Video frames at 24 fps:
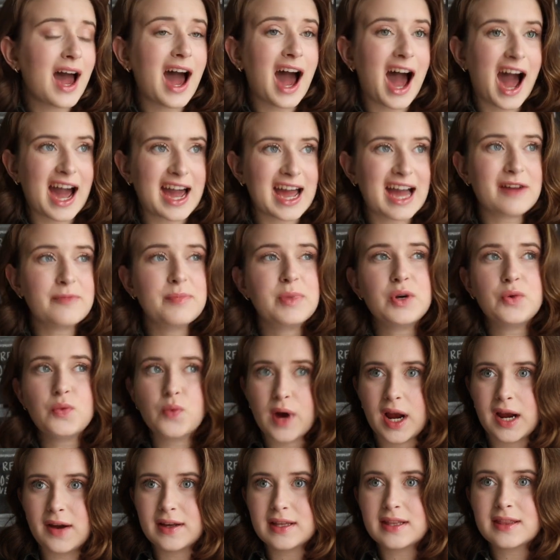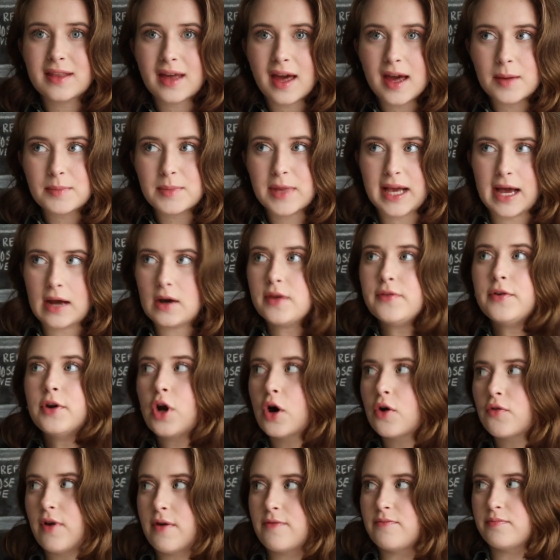I have been wearing them. Like, I don't even
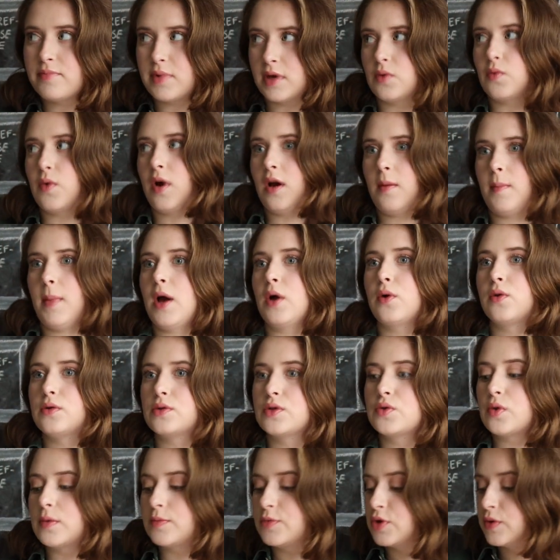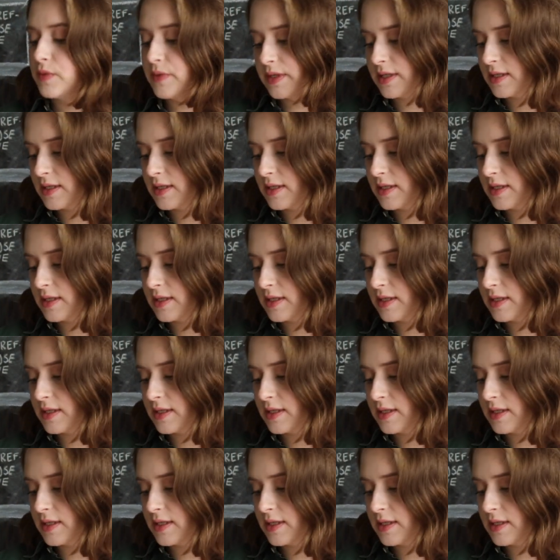know if I've been wearing my old swimsuits.